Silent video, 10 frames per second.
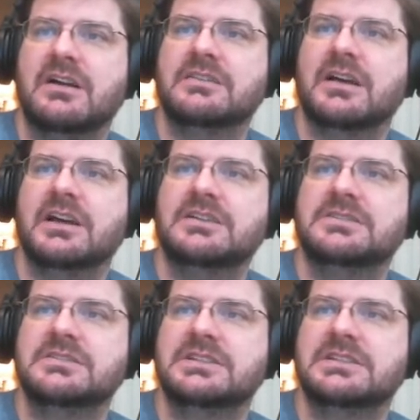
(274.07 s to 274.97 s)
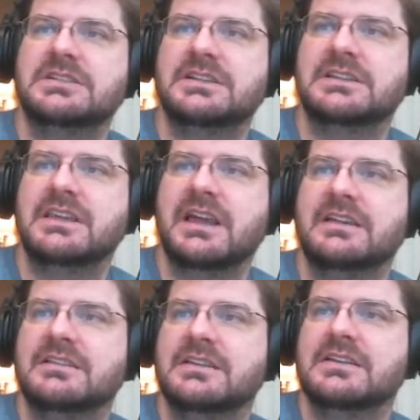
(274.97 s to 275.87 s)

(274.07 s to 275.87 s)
on the Hunter, didn't get that.